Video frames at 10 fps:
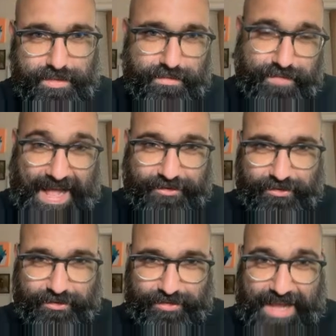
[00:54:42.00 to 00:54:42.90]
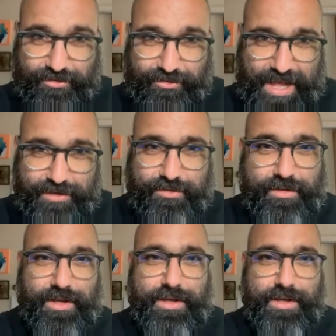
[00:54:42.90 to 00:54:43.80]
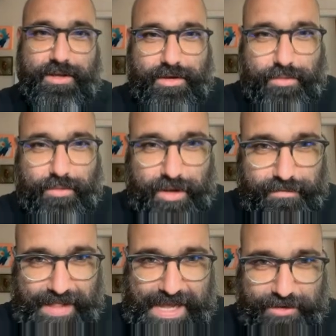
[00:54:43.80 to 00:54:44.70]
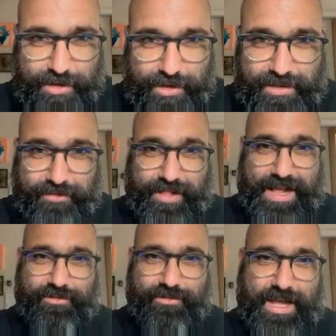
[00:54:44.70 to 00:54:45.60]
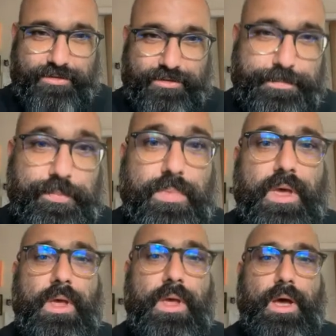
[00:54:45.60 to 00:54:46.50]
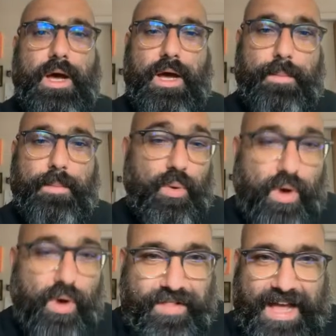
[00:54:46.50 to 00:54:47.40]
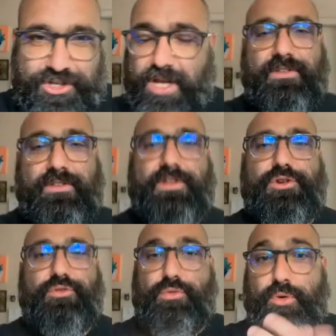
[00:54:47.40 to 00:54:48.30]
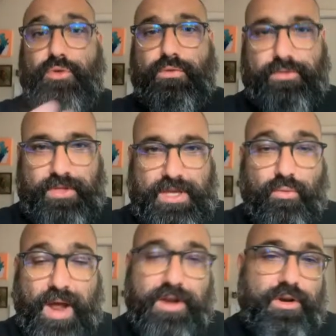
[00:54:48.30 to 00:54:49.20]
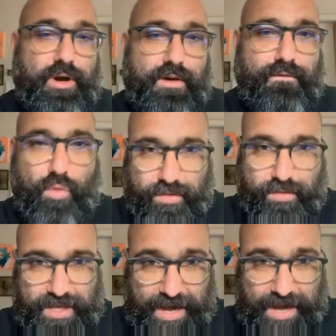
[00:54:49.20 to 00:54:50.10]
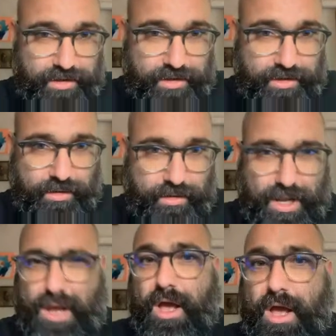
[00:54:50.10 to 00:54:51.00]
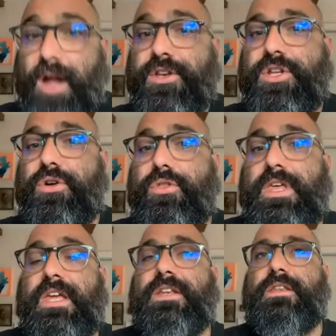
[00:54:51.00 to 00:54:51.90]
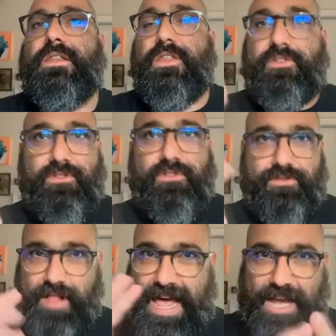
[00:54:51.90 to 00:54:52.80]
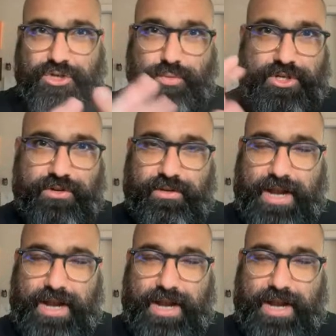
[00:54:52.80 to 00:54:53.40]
flash the slash. We're gonna flash. We're gonna take a slash. But what flash does is it just removes the render for the character until the the slash, which is an